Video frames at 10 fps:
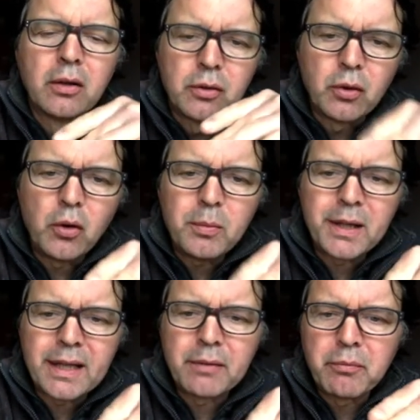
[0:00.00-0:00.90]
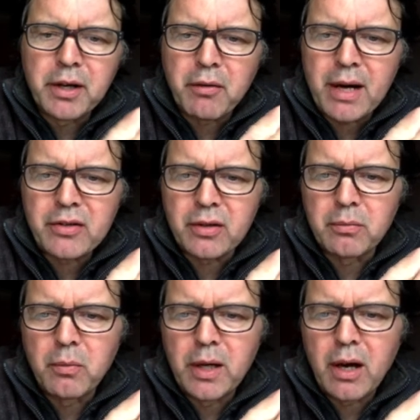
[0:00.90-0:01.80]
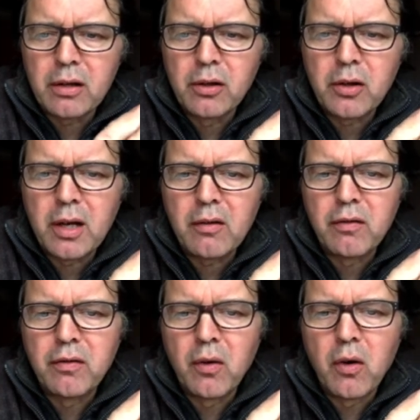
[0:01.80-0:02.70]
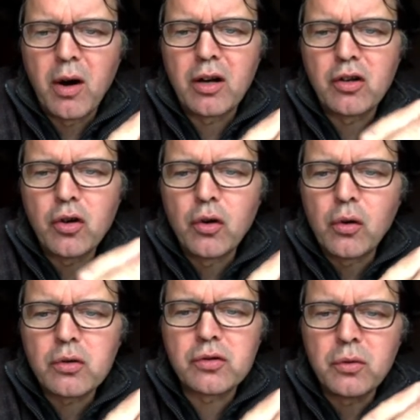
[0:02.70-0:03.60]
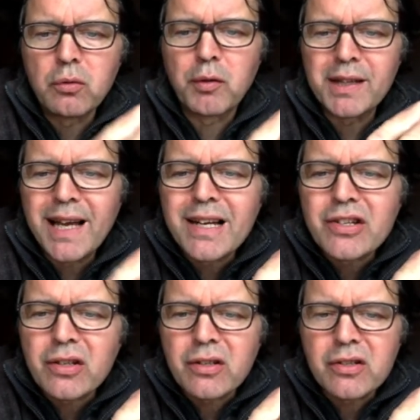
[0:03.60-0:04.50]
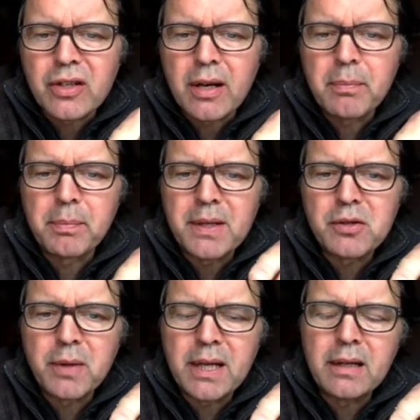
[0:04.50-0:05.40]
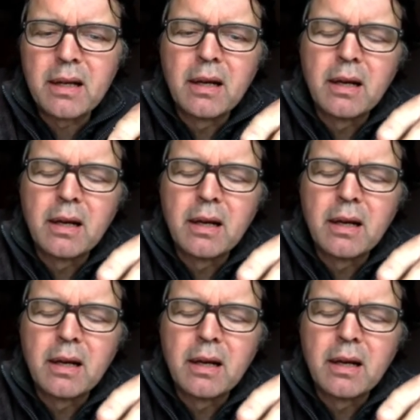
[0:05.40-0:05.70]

normally in regression we are looking for a causal relationship between